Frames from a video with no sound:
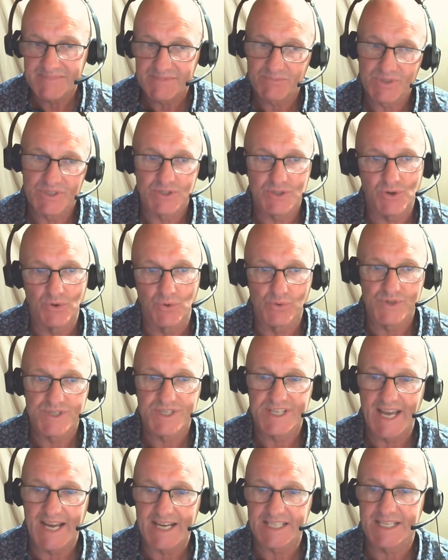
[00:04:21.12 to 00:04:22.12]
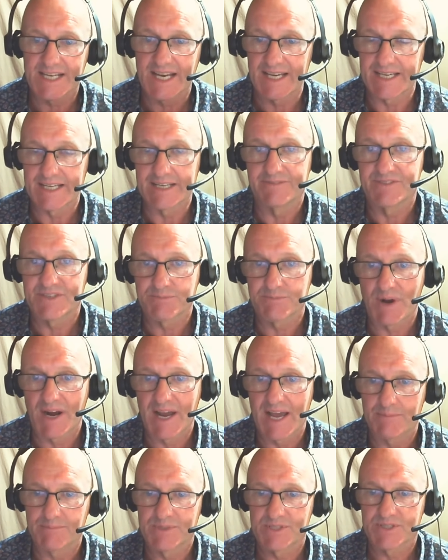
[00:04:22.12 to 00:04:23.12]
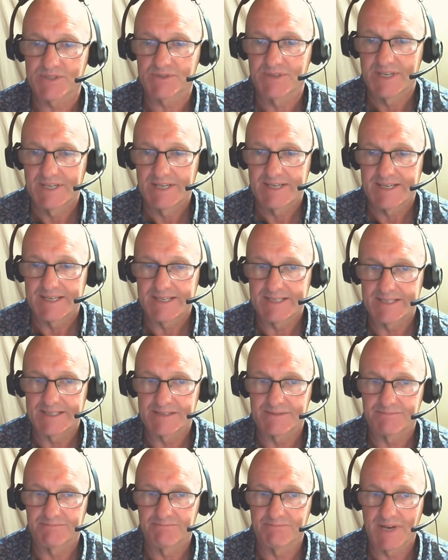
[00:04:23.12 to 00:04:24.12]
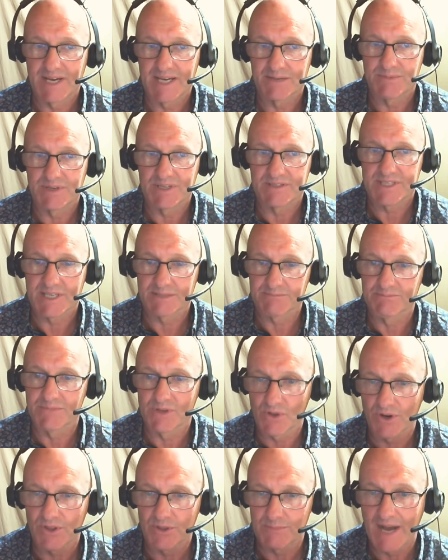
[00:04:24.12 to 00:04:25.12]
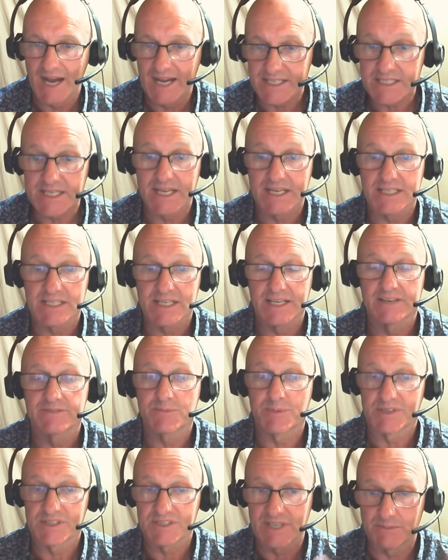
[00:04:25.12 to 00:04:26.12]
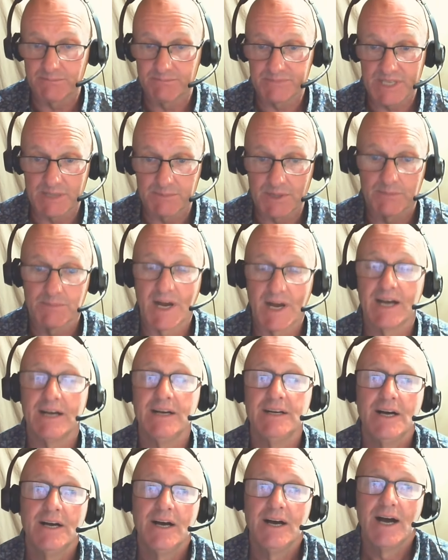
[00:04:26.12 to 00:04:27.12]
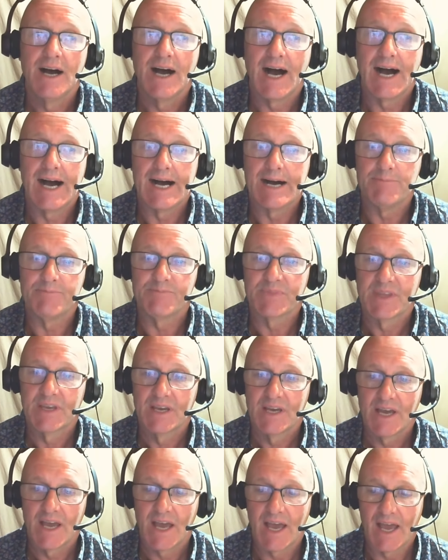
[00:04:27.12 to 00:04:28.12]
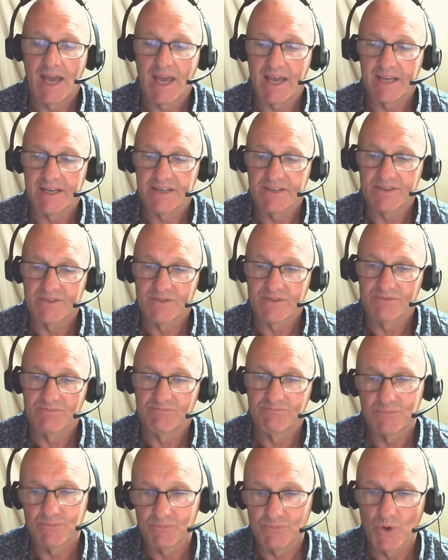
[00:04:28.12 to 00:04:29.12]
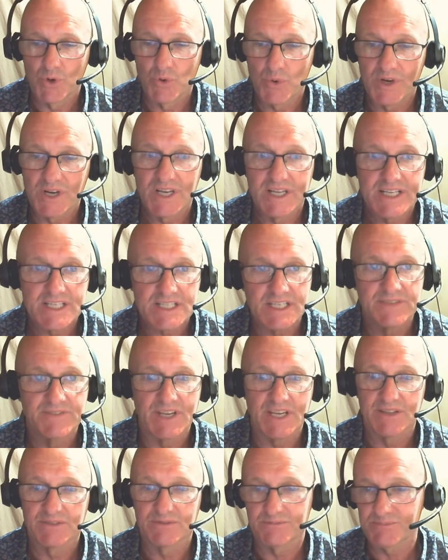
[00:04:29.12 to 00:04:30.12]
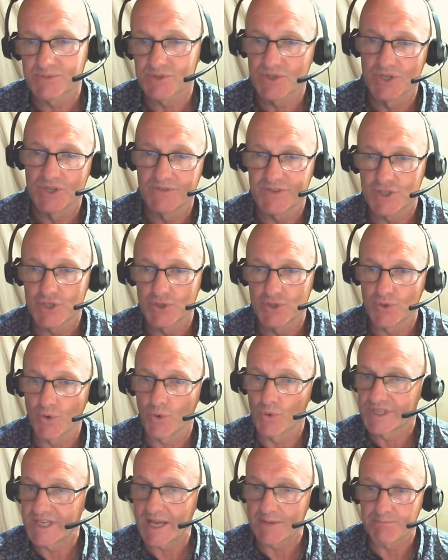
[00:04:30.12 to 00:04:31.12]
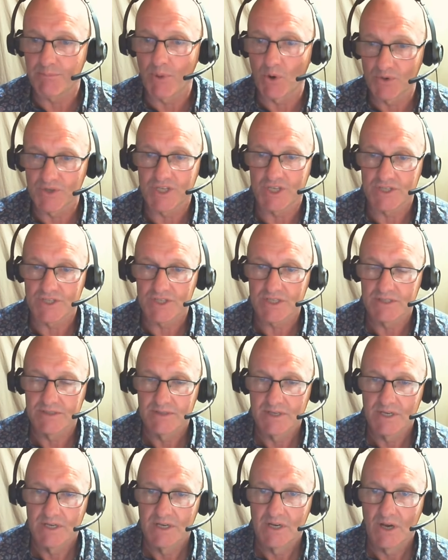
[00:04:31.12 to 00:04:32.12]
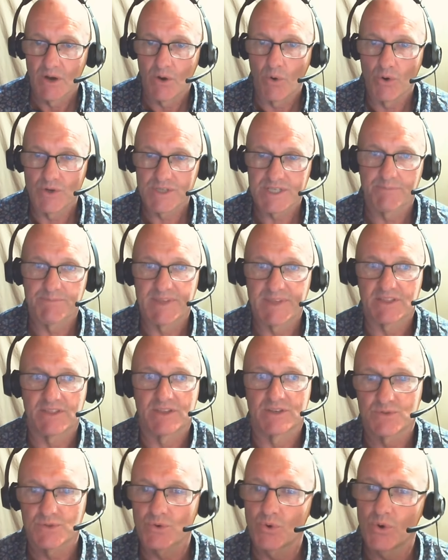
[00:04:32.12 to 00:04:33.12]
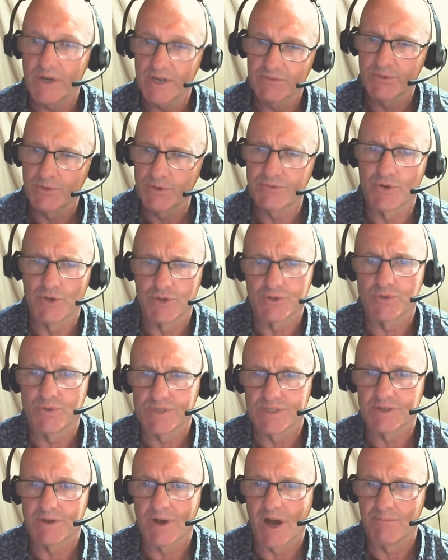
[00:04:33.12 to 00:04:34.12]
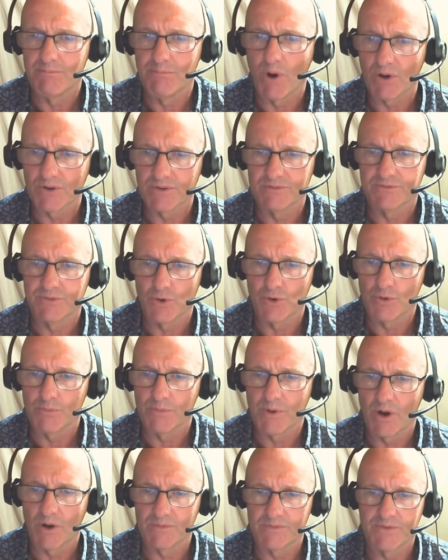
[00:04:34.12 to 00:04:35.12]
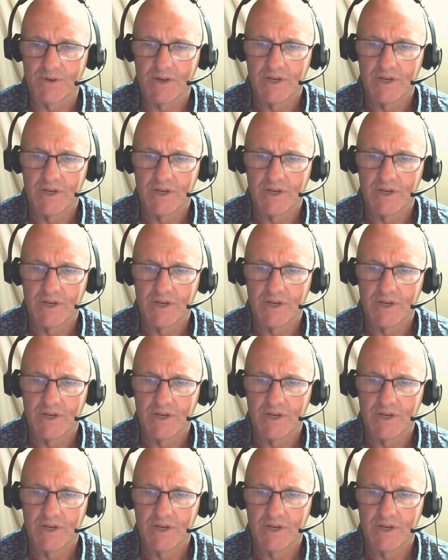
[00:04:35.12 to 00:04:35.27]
you call sex slaves, perhaps is maybe a lot of them aren't sex slaves, but some of them are, and who are at least living in servitude or debt bondage, or something that's quite often referred to as a modern form of